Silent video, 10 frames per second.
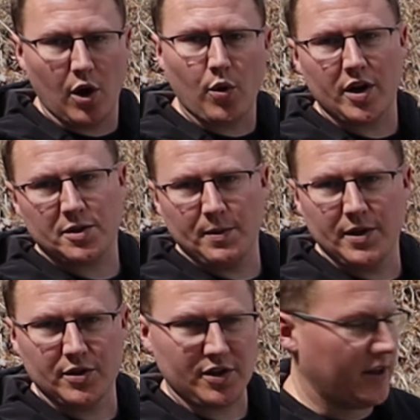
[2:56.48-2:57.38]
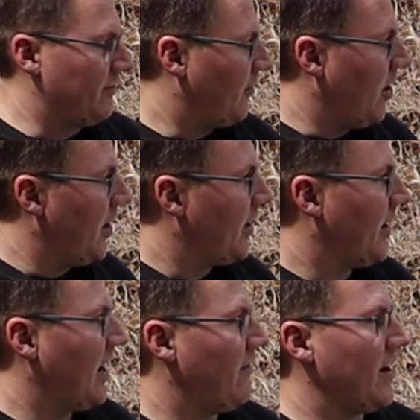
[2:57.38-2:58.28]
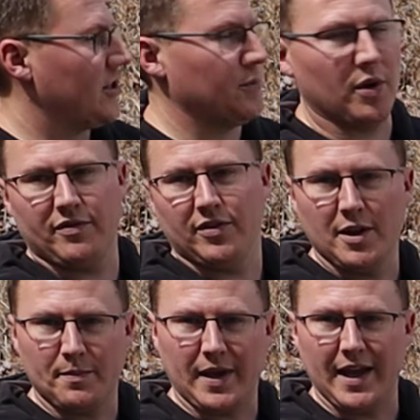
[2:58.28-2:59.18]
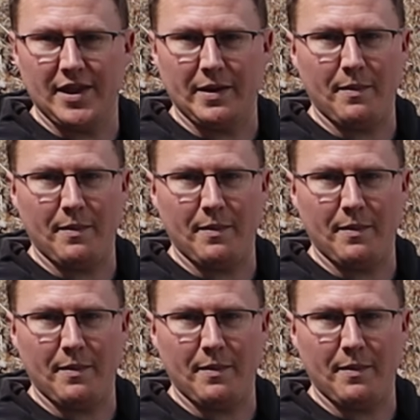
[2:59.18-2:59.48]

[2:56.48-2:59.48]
ring spindles on the front, and they've actually put a flip kit in the